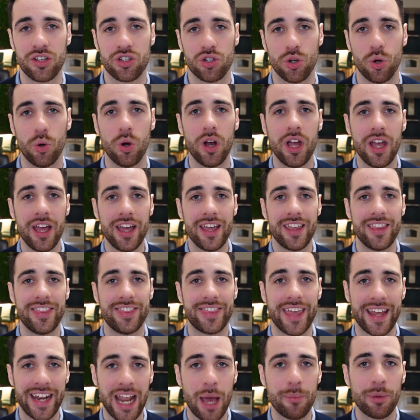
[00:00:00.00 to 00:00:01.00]
So
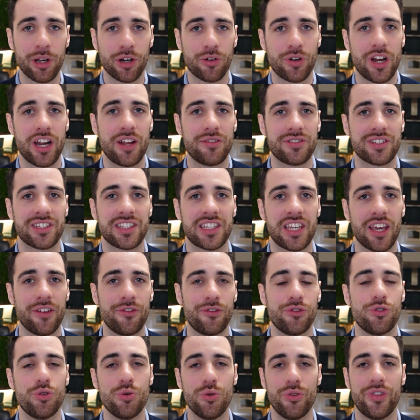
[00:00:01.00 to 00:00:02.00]
dynamic creatives
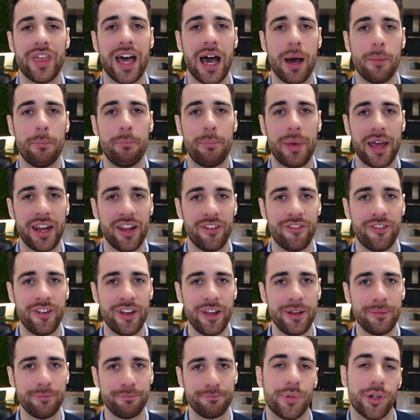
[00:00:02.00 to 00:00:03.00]
give you that
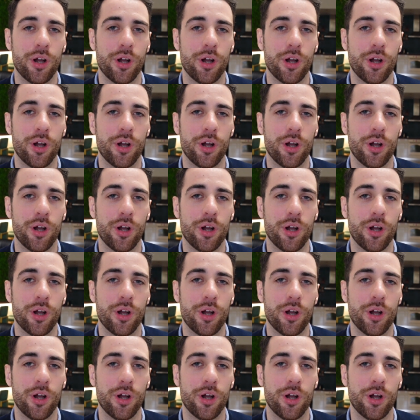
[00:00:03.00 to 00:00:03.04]
benefit,